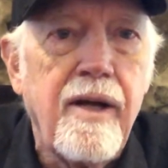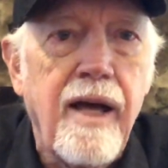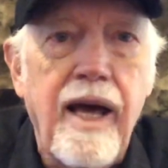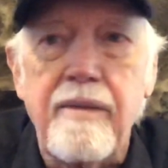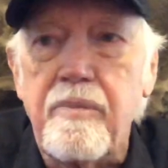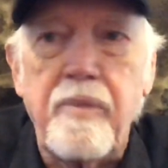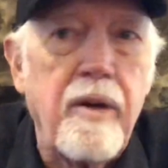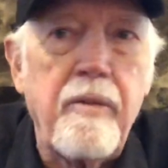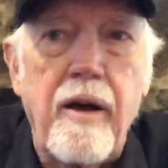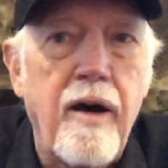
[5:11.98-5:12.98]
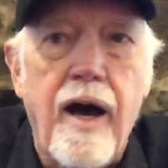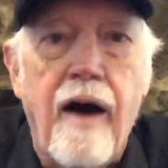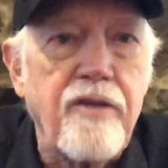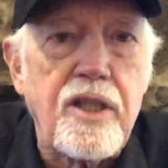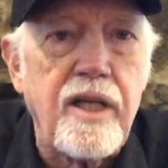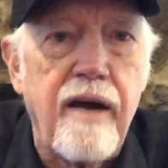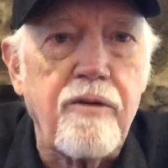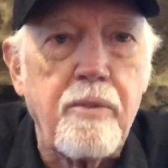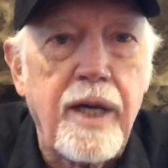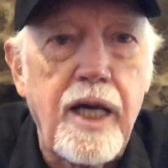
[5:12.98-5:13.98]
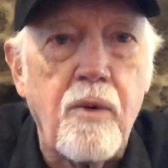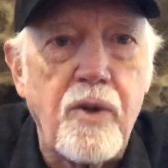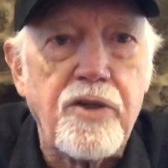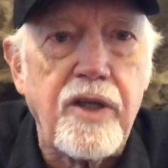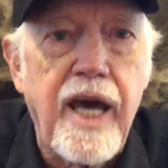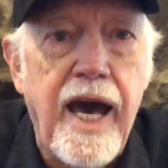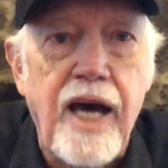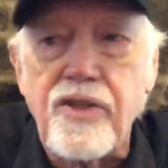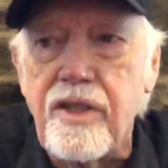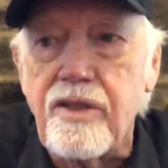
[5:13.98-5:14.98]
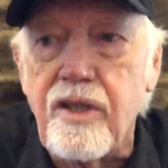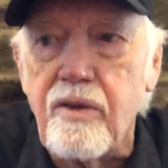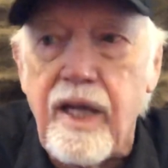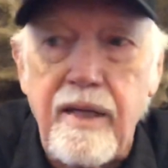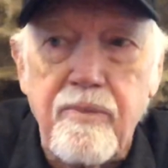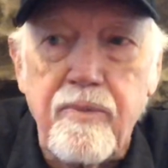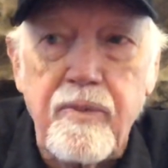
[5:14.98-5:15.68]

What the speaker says: And obviously everybody was aghast, and so they